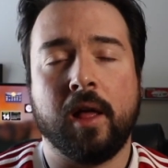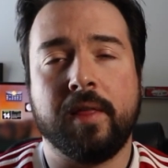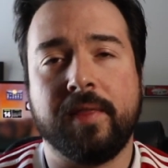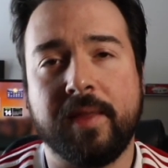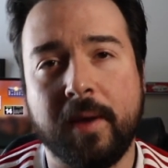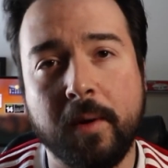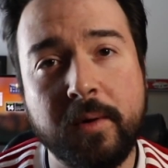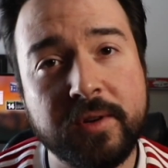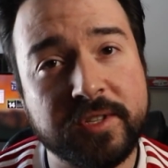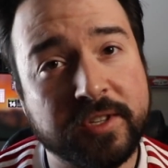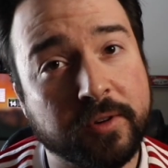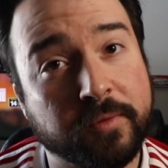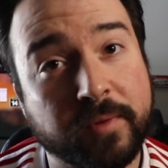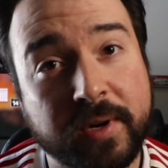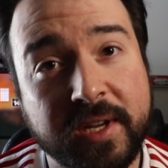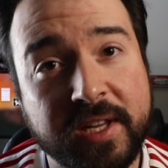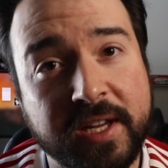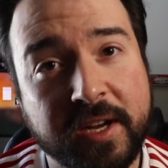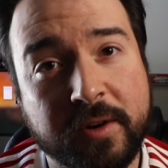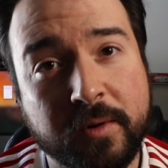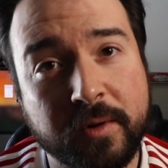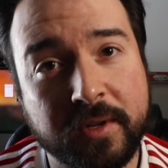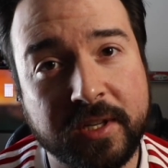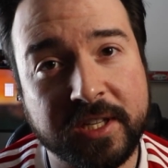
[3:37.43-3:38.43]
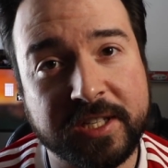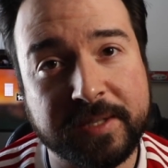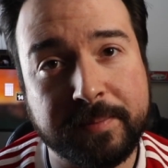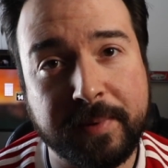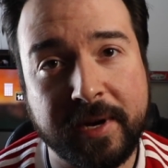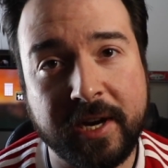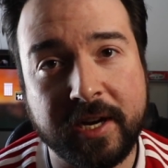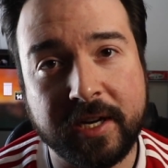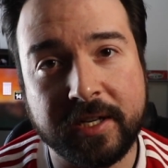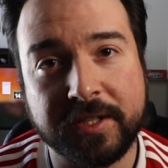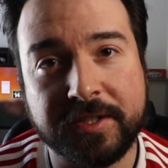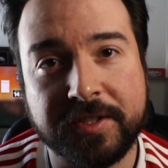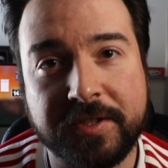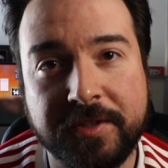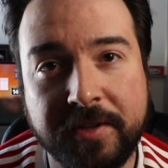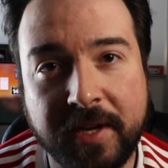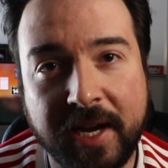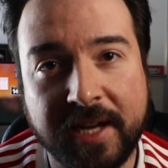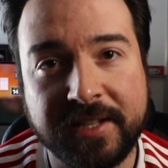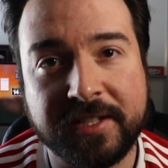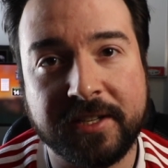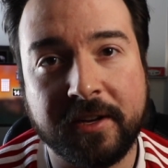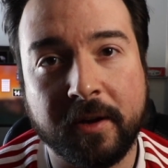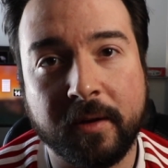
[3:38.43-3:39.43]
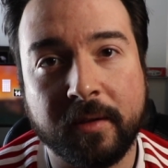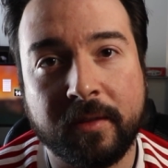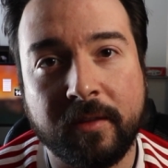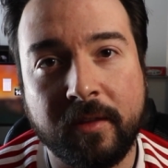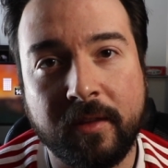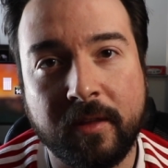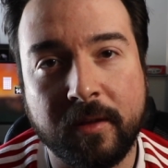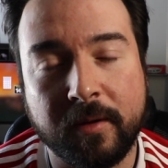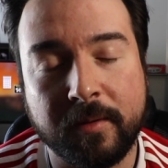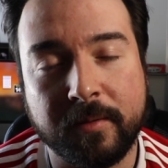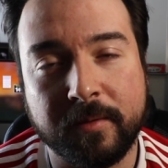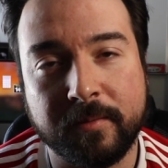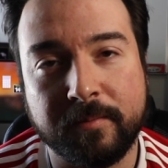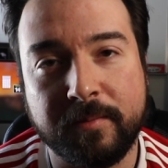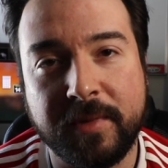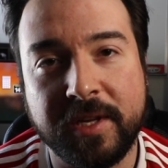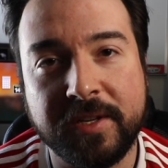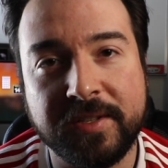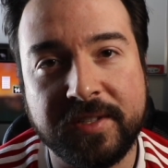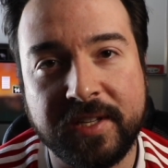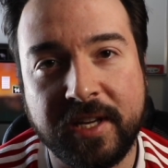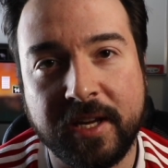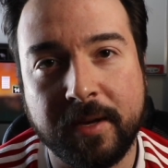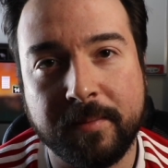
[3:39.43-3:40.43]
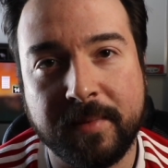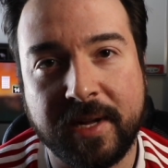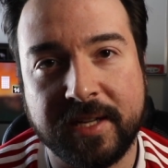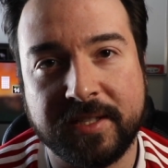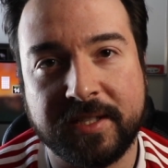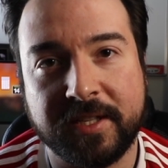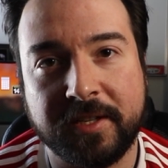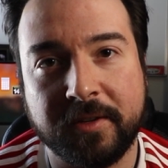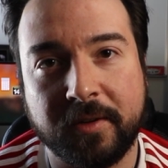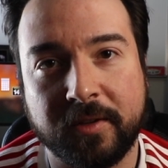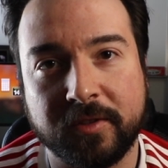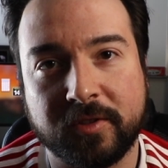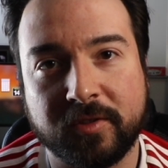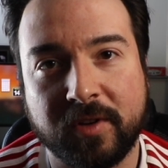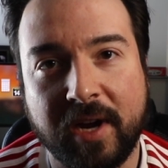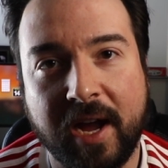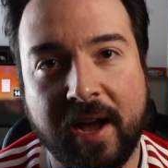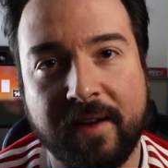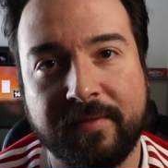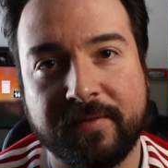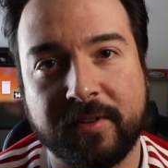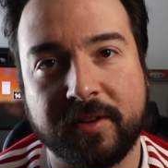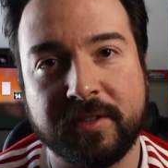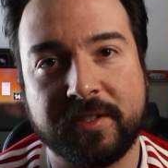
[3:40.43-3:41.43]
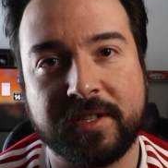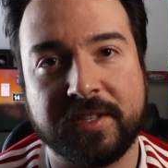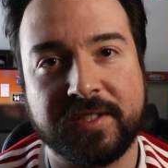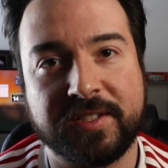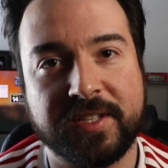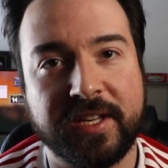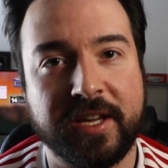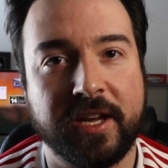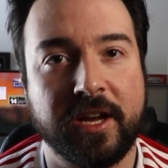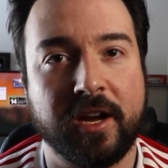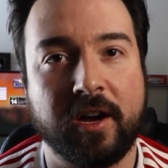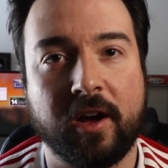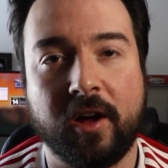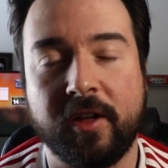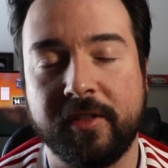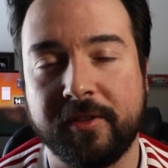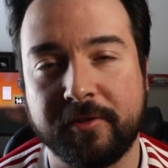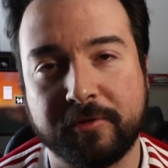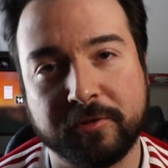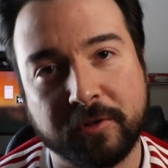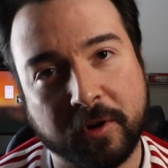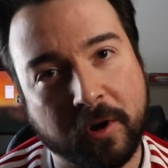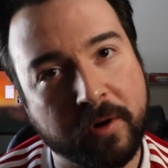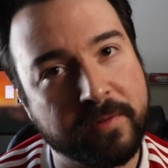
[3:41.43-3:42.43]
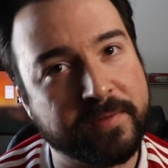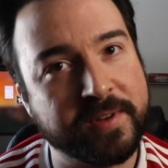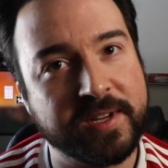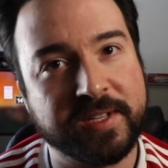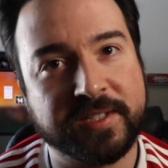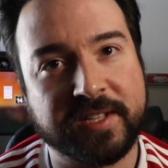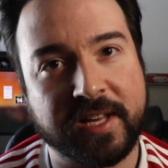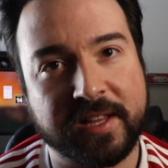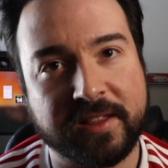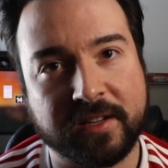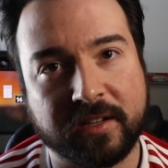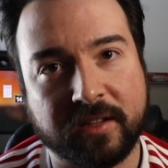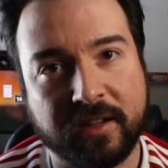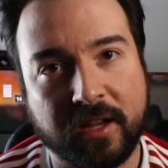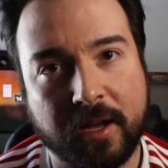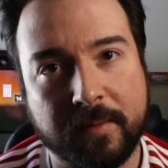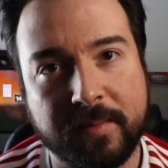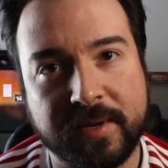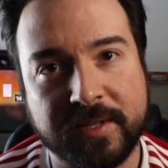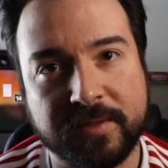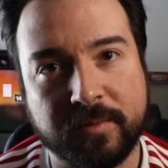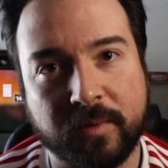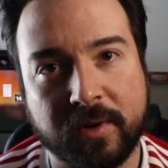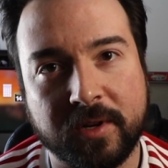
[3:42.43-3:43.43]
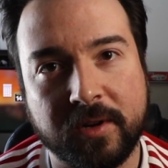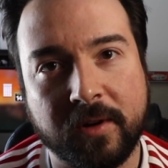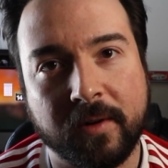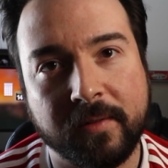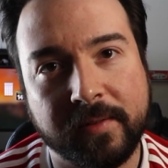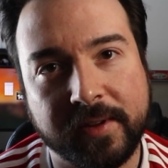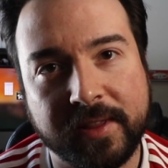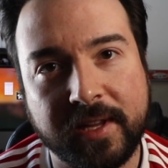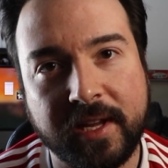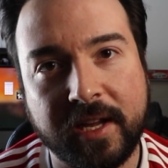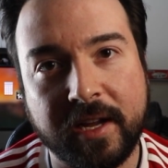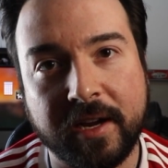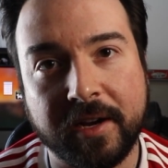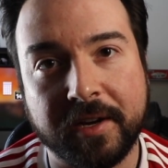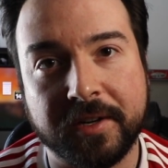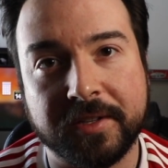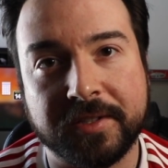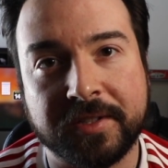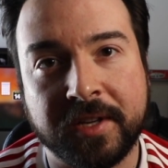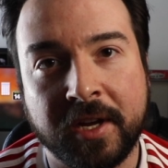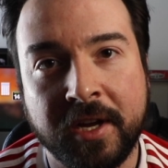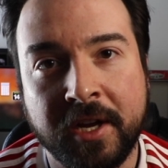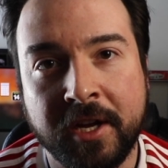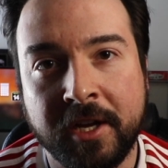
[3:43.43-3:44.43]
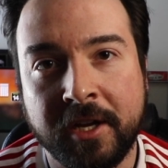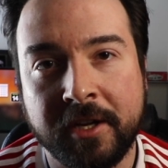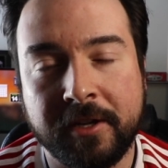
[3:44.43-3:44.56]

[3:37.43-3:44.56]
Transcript: It was a really cool experience. You got to go through the museum that's in Old Trafford to see all the trophies that the club has won over the years.